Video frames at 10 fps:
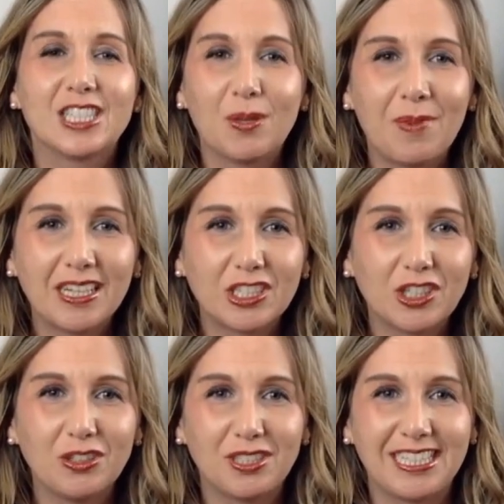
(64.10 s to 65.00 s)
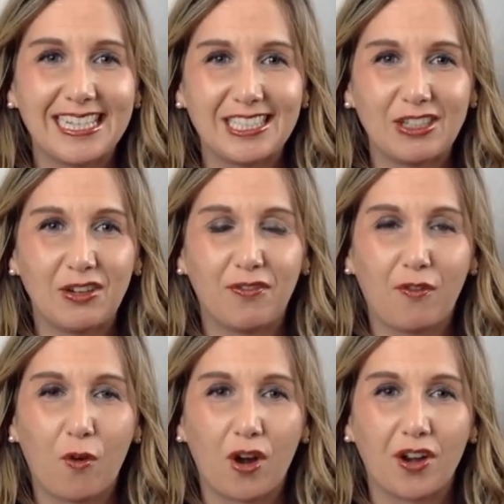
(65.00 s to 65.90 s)
So make sure you stay tuned
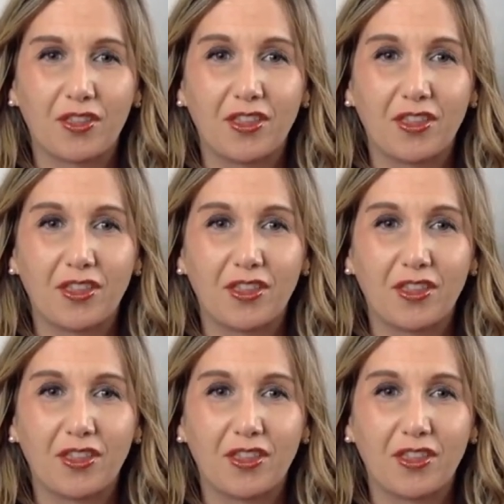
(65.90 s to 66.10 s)
for